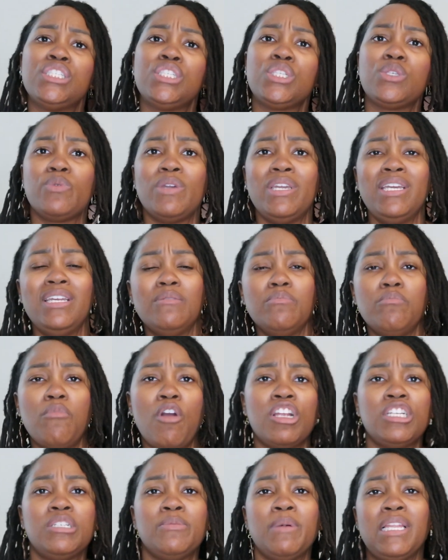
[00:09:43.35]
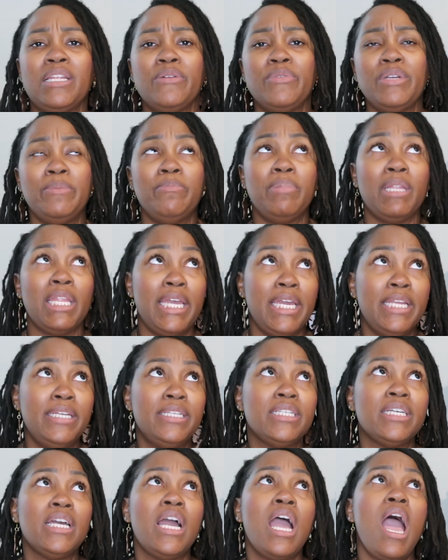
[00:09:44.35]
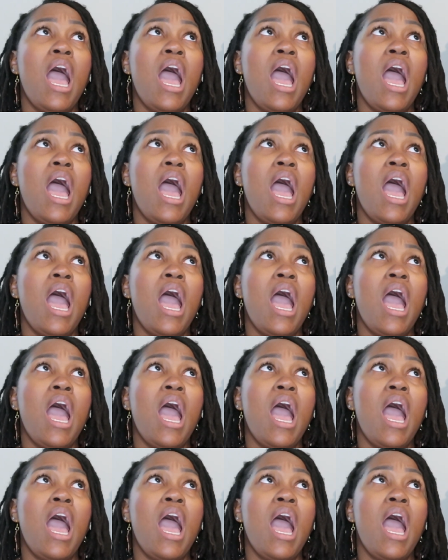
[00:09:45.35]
sweet, marshmallowy blend.